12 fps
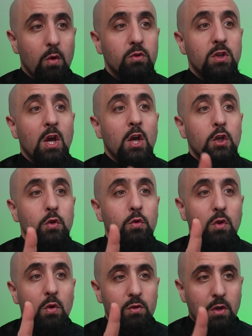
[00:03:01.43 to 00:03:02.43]
Quote,
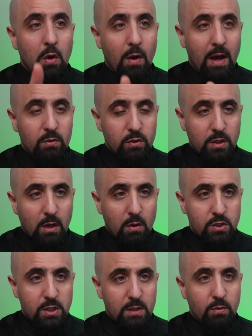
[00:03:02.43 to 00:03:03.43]
"You don't know how to
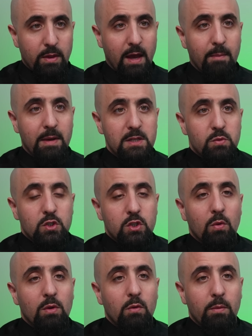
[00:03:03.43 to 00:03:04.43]
negotiate with Hamas,
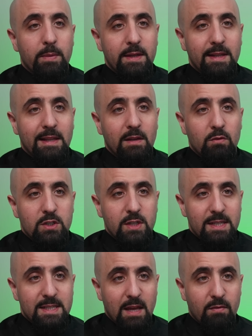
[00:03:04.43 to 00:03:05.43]
which only repeatedly
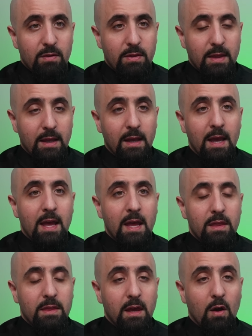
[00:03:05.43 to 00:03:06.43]
rejects everything
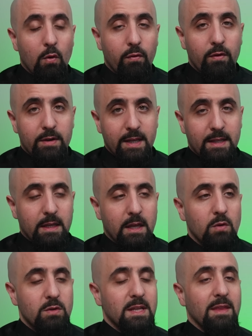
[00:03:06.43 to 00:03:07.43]
they offer,"
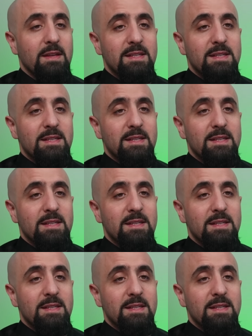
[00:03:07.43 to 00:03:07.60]
Netanyahu said.